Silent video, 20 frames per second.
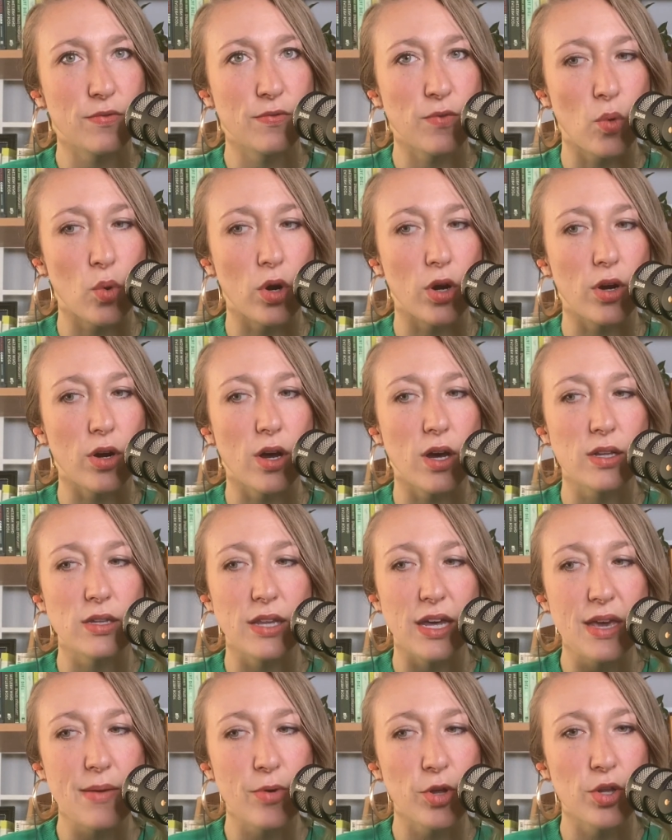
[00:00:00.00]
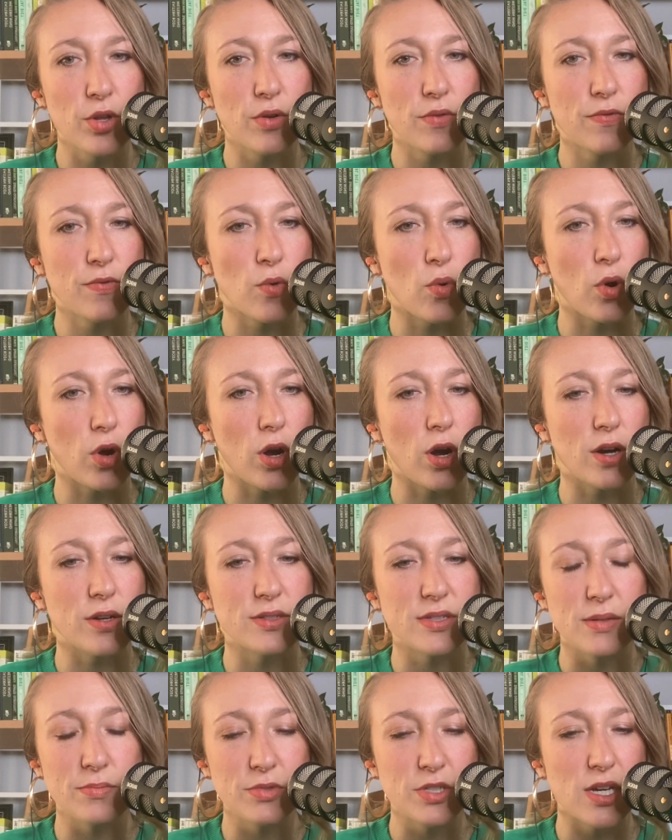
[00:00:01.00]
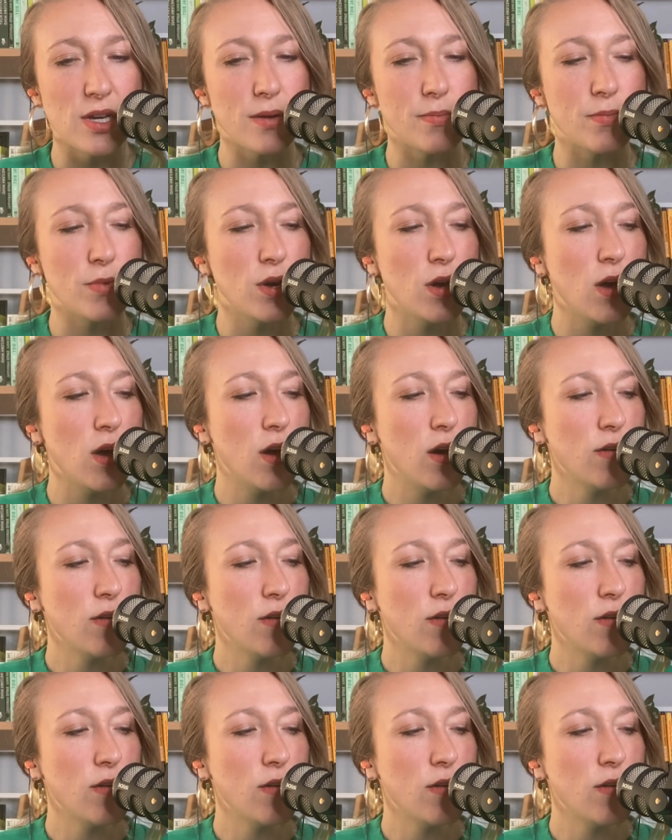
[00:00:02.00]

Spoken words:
for a label, for a symptom,